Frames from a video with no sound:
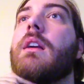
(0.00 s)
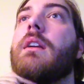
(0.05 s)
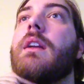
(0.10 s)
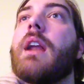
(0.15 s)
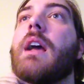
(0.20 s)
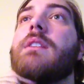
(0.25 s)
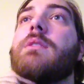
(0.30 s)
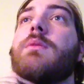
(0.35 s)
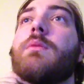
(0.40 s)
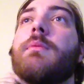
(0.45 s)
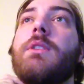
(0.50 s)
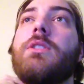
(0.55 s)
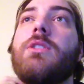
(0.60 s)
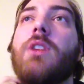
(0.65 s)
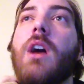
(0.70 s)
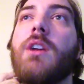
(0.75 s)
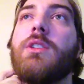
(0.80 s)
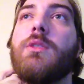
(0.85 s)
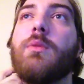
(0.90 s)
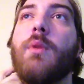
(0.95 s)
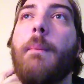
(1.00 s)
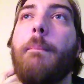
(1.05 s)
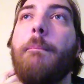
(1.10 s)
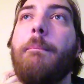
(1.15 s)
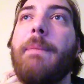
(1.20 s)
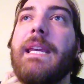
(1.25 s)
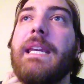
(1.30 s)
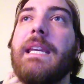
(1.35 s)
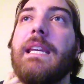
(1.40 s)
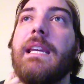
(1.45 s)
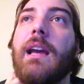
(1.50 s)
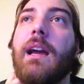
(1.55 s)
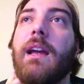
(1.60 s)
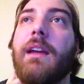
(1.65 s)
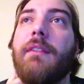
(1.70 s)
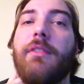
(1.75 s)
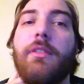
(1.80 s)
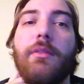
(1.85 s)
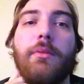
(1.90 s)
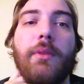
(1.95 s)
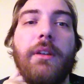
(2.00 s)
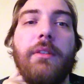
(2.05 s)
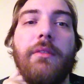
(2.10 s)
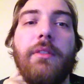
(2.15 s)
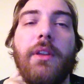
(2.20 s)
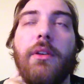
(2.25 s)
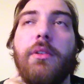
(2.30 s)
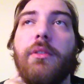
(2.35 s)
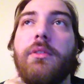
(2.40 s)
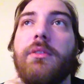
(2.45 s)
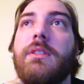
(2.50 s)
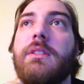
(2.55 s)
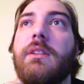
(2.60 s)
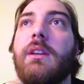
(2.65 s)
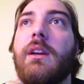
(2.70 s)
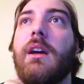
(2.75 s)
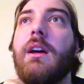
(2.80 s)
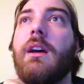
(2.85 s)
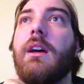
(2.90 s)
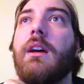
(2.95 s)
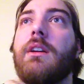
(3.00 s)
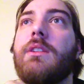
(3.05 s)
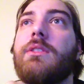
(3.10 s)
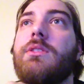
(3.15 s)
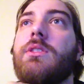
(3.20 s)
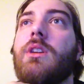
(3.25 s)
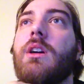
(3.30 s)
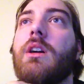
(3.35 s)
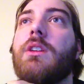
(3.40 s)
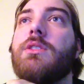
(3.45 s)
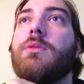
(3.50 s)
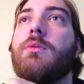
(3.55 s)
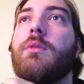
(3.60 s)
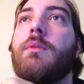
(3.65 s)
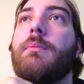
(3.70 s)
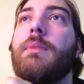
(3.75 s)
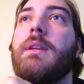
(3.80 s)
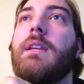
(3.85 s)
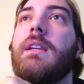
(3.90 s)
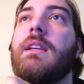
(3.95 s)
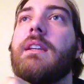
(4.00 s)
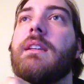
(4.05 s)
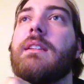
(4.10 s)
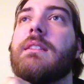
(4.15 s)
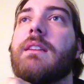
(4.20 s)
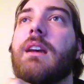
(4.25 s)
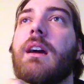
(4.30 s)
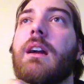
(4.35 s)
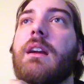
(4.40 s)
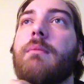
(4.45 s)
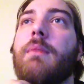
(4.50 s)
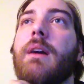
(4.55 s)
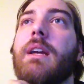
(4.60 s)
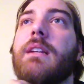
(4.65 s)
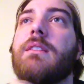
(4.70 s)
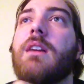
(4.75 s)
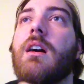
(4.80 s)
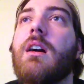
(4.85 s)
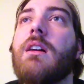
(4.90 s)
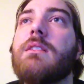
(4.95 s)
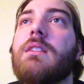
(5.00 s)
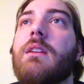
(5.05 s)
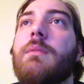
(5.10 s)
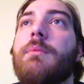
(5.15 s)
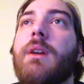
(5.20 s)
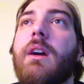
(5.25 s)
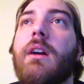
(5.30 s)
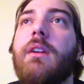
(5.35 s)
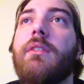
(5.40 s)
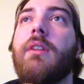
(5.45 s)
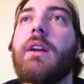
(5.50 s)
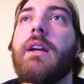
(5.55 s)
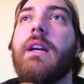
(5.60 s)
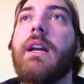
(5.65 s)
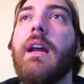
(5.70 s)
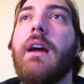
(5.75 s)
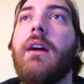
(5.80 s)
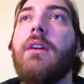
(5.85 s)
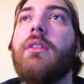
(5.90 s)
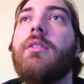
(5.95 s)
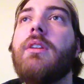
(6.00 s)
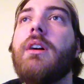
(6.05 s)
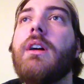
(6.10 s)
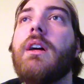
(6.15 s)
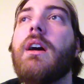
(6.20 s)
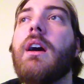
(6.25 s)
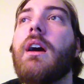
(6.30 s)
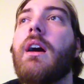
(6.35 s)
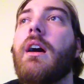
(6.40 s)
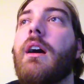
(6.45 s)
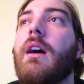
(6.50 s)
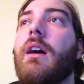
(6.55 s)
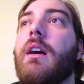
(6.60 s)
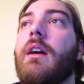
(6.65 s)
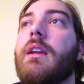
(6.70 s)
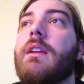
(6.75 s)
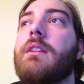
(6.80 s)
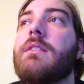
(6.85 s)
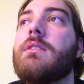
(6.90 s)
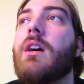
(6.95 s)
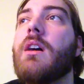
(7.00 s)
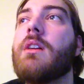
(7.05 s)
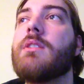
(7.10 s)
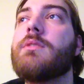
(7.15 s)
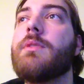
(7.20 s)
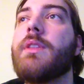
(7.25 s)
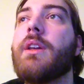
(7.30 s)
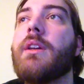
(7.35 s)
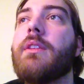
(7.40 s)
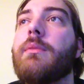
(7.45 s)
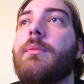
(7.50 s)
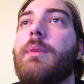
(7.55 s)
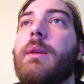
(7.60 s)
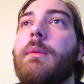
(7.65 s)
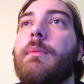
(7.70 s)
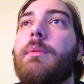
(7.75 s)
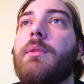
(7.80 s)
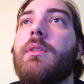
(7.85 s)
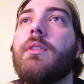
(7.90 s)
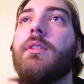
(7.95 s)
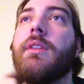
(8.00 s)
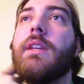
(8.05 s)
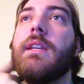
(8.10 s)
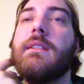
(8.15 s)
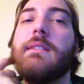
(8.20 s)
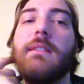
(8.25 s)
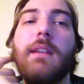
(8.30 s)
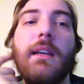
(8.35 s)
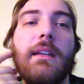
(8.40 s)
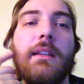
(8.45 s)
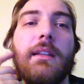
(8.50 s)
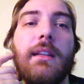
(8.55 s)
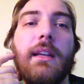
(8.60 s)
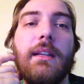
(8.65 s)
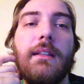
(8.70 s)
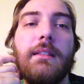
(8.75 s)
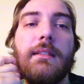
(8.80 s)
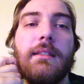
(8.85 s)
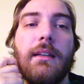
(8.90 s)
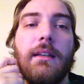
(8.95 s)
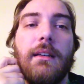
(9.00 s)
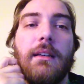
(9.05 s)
Next would be Joshua B. I have 3 of those. Joshua B is kind of my toss-up card right now. In talks with other people, they say that